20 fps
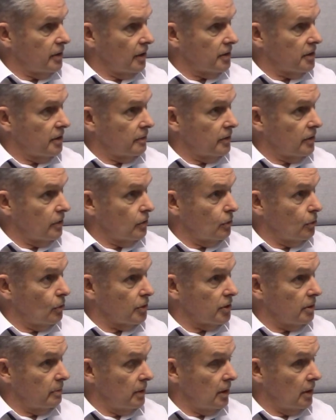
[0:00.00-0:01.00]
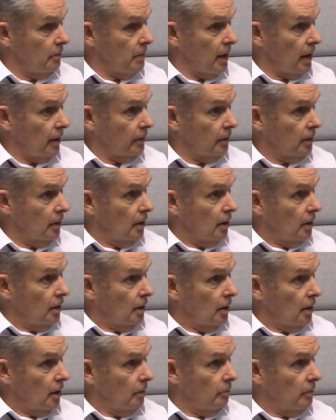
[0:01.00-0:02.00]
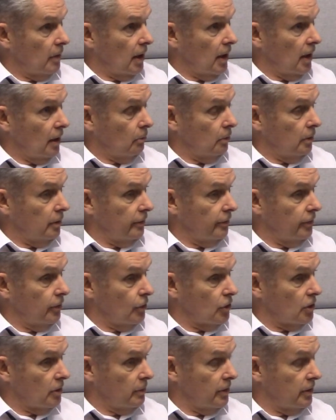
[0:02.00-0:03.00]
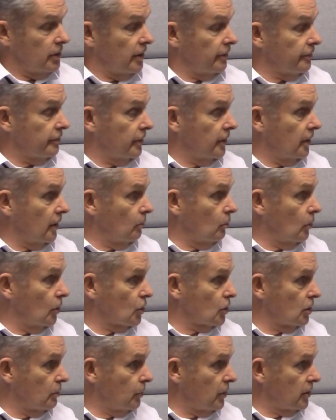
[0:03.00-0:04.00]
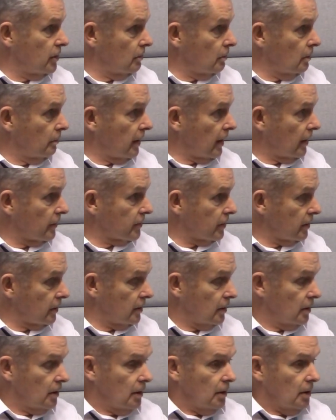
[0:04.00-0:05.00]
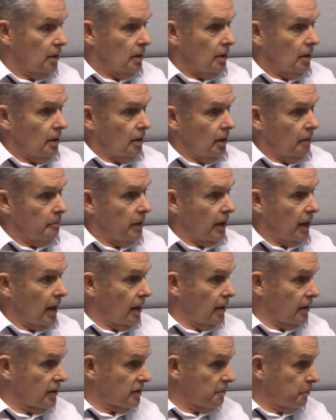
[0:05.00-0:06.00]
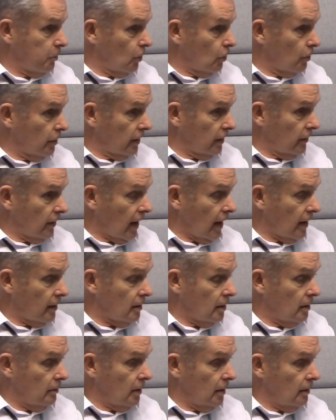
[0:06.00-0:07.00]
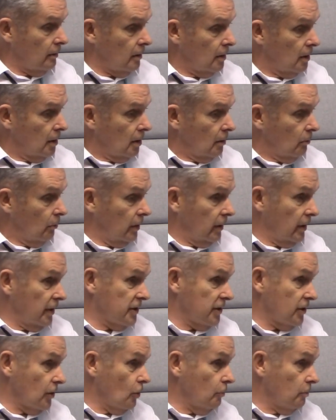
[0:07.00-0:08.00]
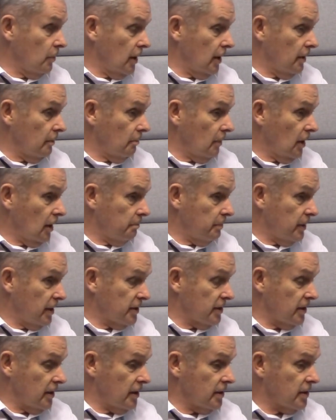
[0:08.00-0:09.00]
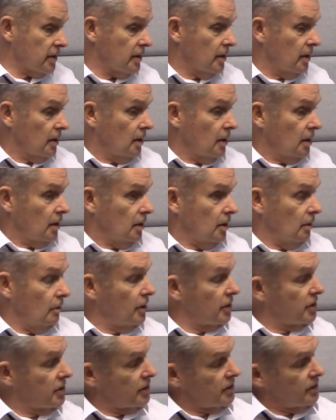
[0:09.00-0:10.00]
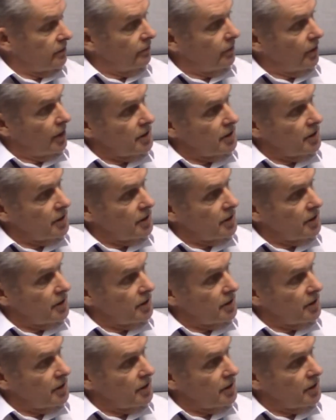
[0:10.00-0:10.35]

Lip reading: to talk to me about how will the future be different and what should we do about it. And I began exploring that, and then when I sold my business, Unisys invited